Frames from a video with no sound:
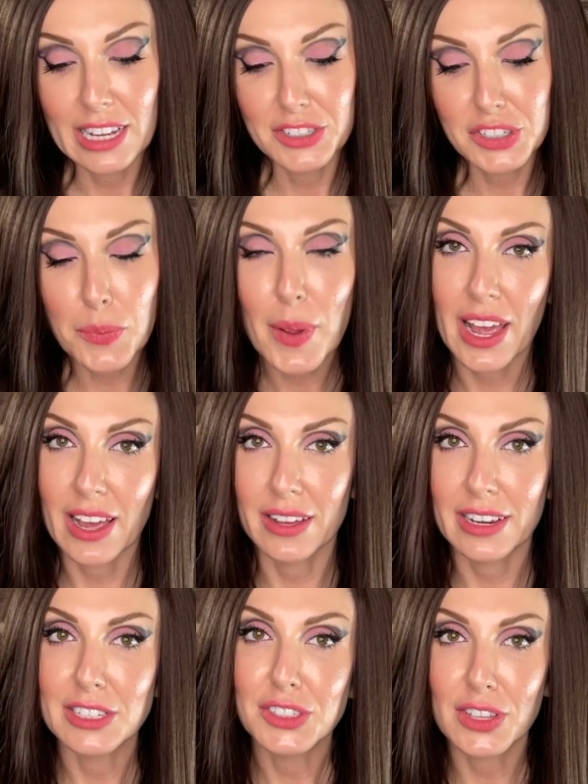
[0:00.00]
In
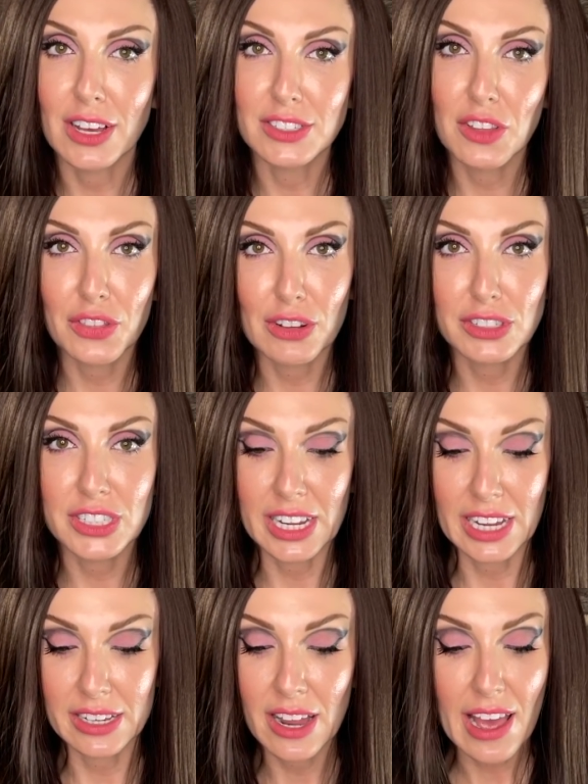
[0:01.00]
Japan in
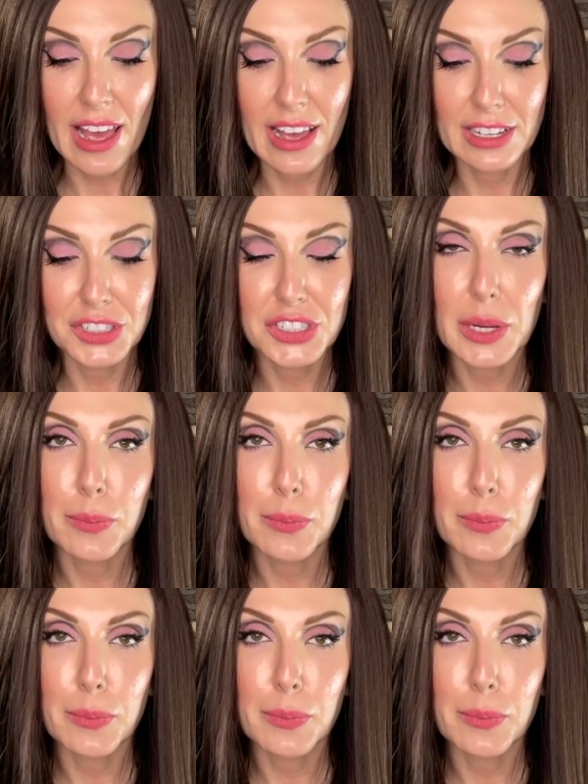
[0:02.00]
2013. And she